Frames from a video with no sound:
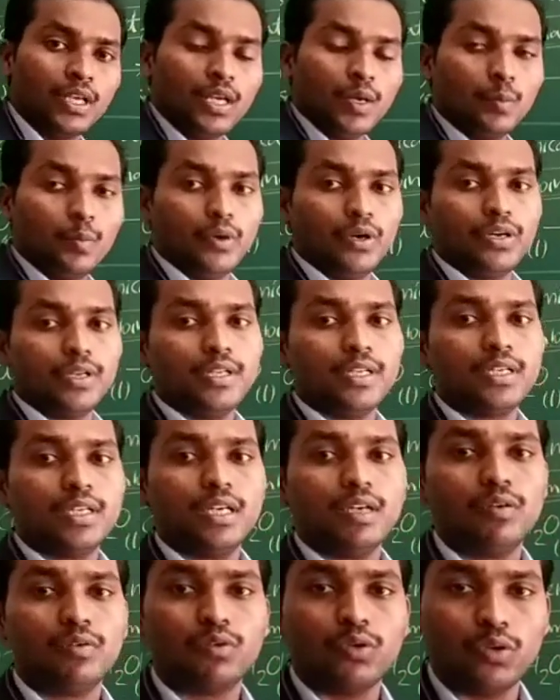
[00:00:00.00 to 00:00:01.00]
burning
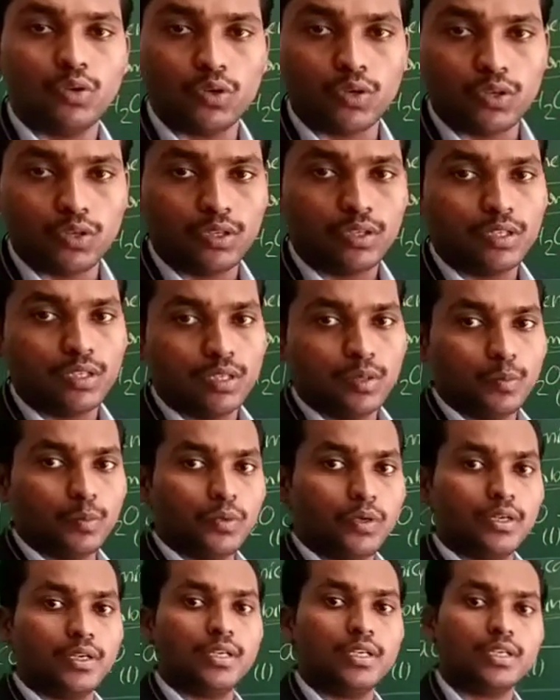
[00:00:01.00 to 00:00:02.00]
of coal,
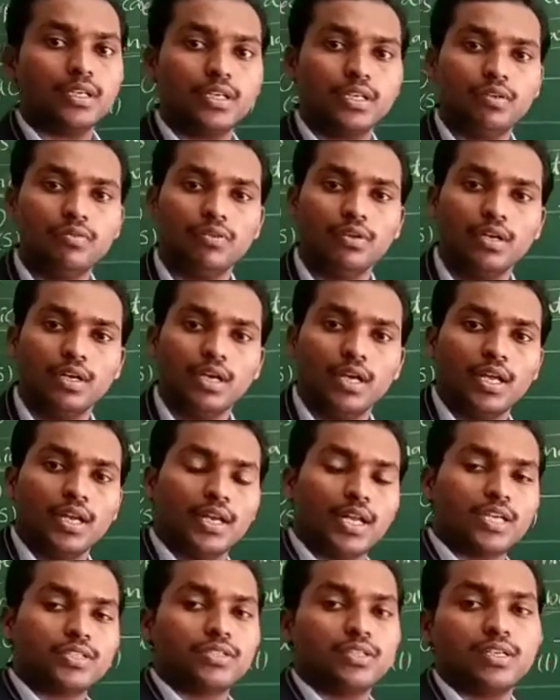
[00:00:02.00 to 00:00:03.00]
burning of
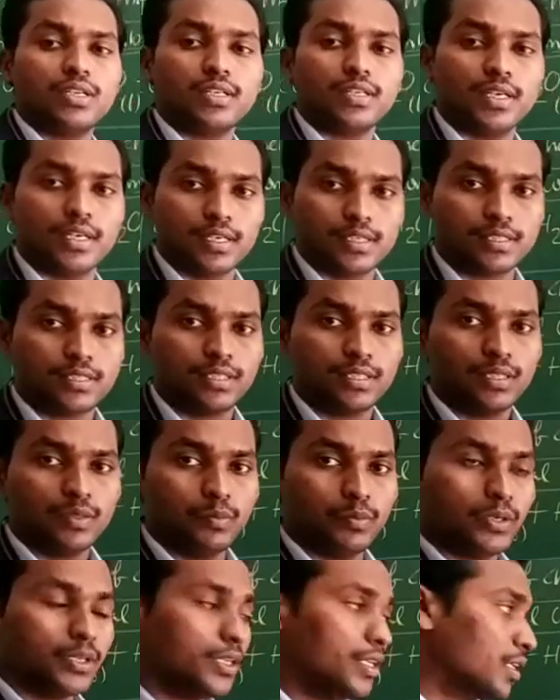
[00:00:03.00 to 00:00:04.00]
natural
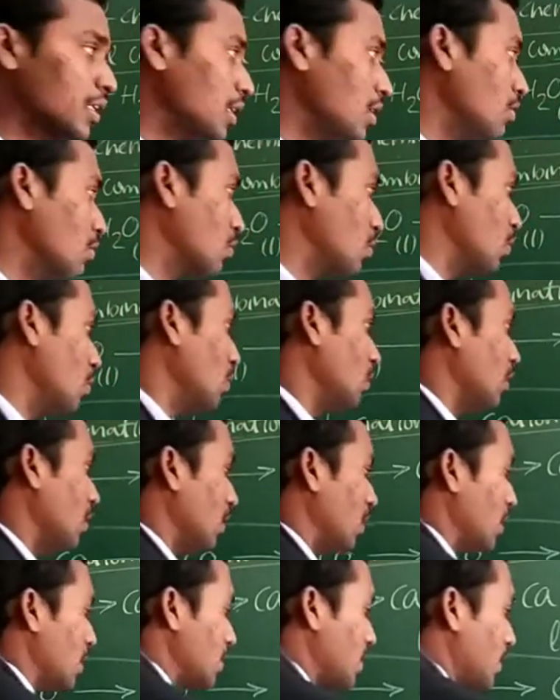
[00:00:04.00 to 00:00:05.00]
gas, burning of
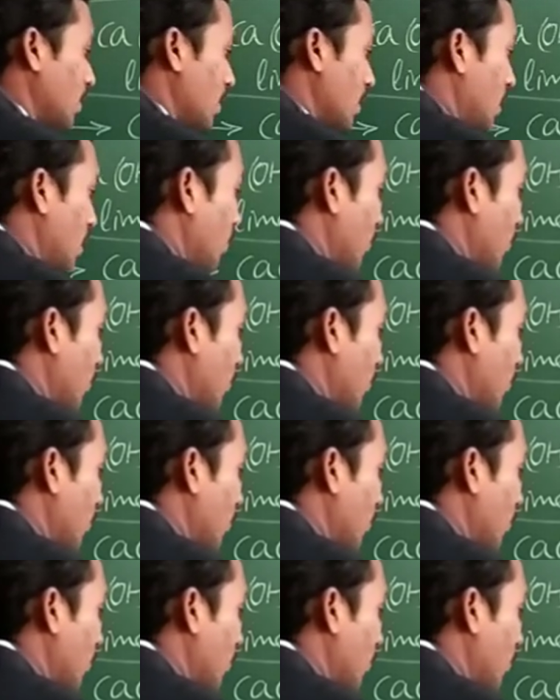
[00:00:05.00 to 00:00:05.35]
coal. Let us see the